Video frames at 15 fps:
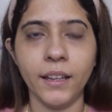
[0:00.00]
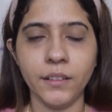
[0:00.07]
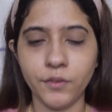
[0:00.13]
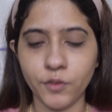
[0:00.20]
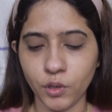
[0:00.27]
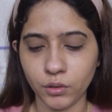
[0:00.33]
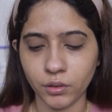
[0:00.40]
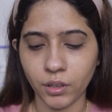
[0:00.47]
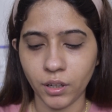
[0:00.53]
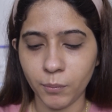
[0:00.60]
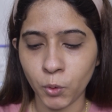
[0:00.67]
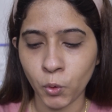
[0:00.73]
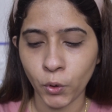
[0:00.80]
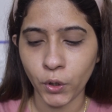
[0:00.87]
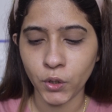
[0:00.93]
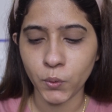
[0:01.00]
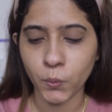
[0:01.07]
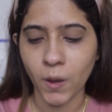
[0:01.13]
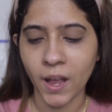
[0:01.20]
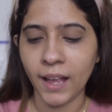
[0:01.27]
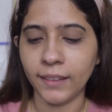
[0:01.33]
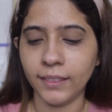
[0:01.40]
And further, I'm going
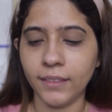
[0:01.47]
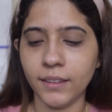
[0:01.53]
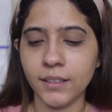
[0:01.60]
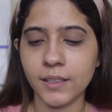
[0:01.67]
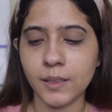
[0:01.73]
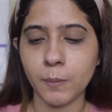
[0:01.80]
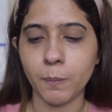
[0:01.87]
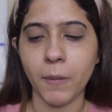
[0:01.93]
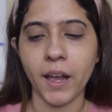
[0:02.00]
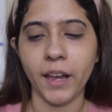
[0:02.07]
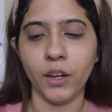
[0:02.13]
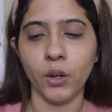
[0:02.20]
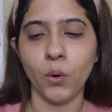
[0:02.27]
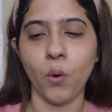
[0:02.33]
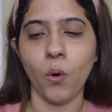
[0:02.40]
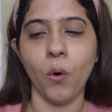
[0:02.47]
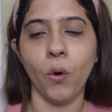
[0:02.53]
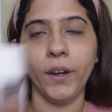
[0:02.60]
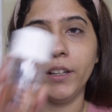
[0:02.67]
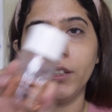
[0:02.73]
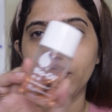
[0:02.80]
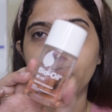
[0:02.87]
to add this bio
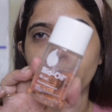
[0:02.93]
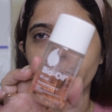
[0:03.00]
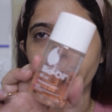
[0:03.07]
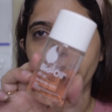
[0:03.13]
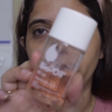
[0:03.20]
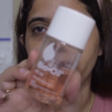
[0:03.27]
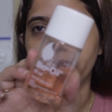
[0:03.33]
oil to my